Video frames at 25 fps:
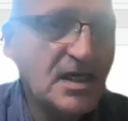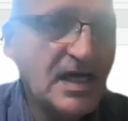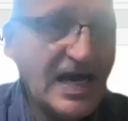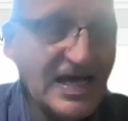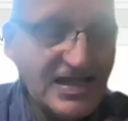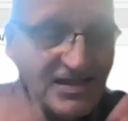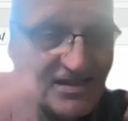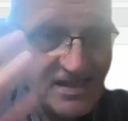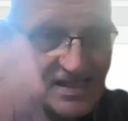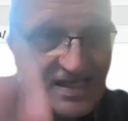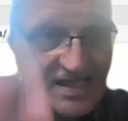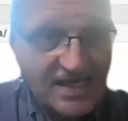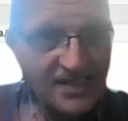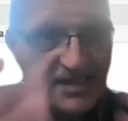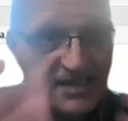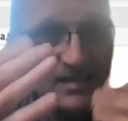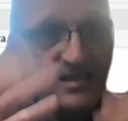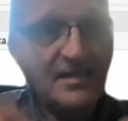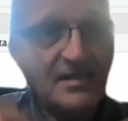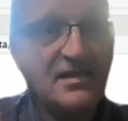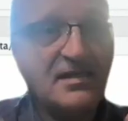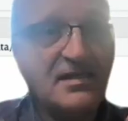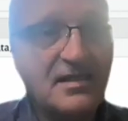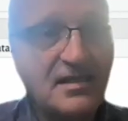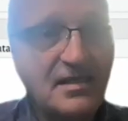And
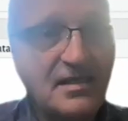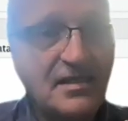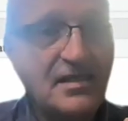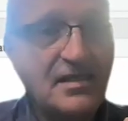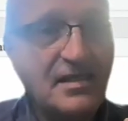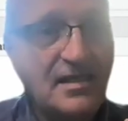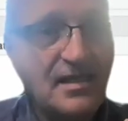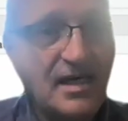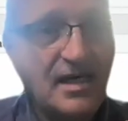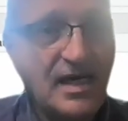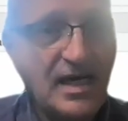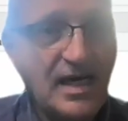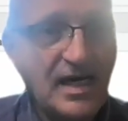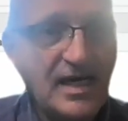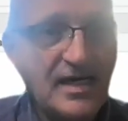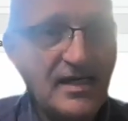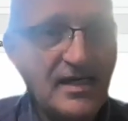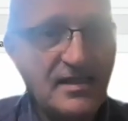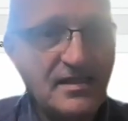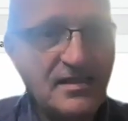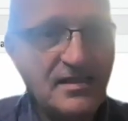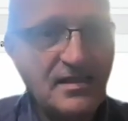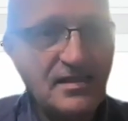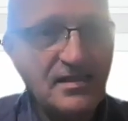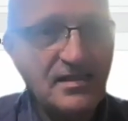then
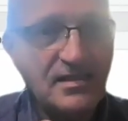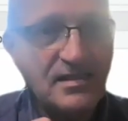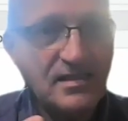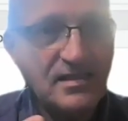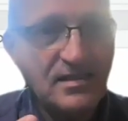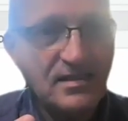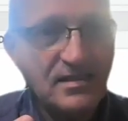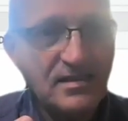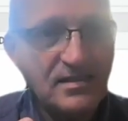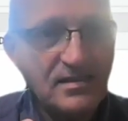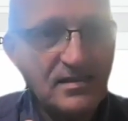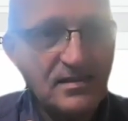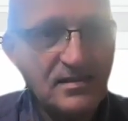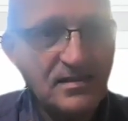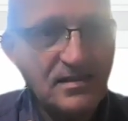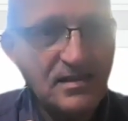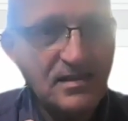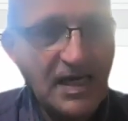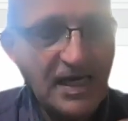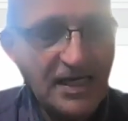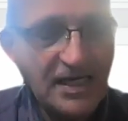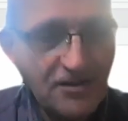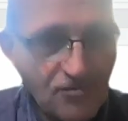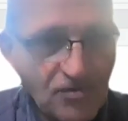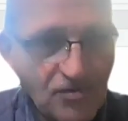I
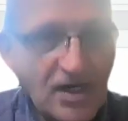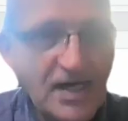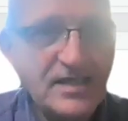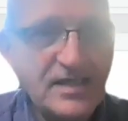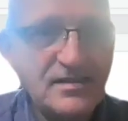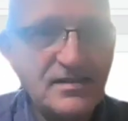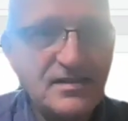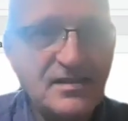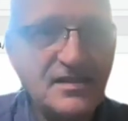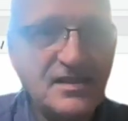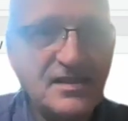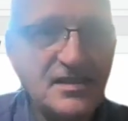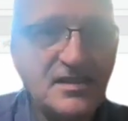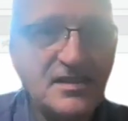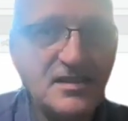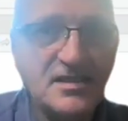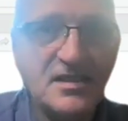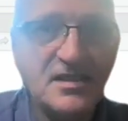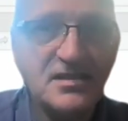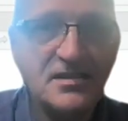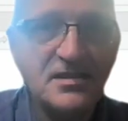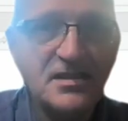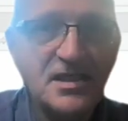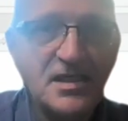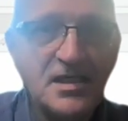I write
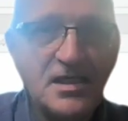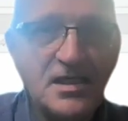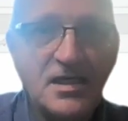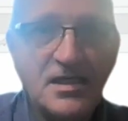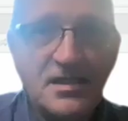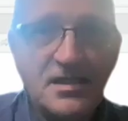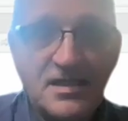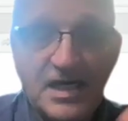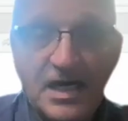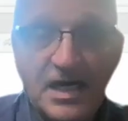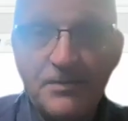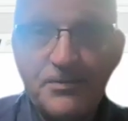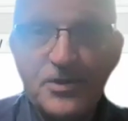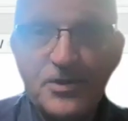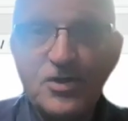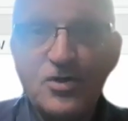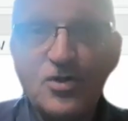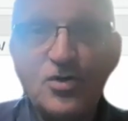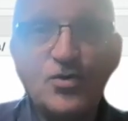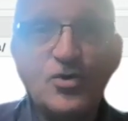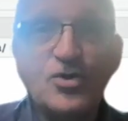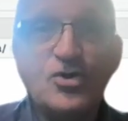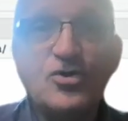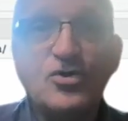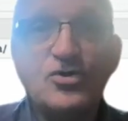the upper and
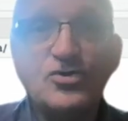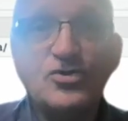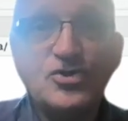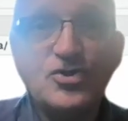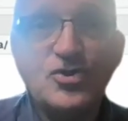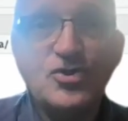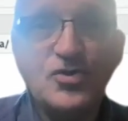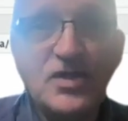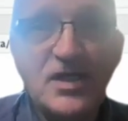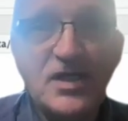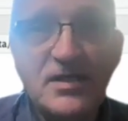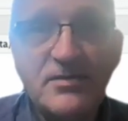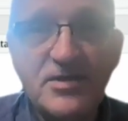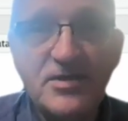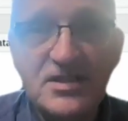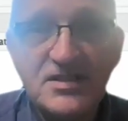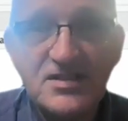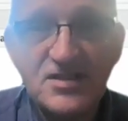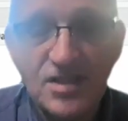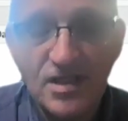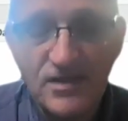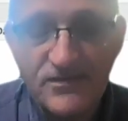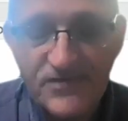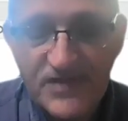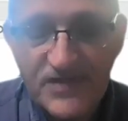lower control
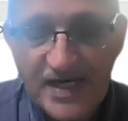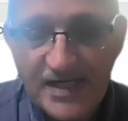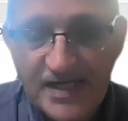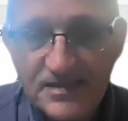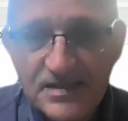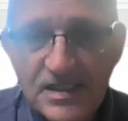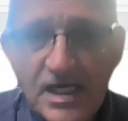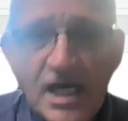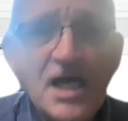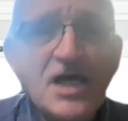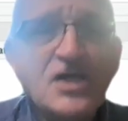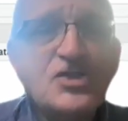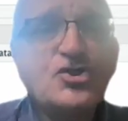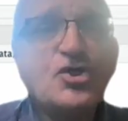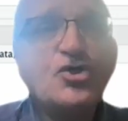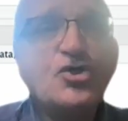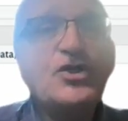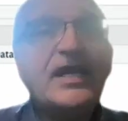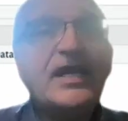limits of that. So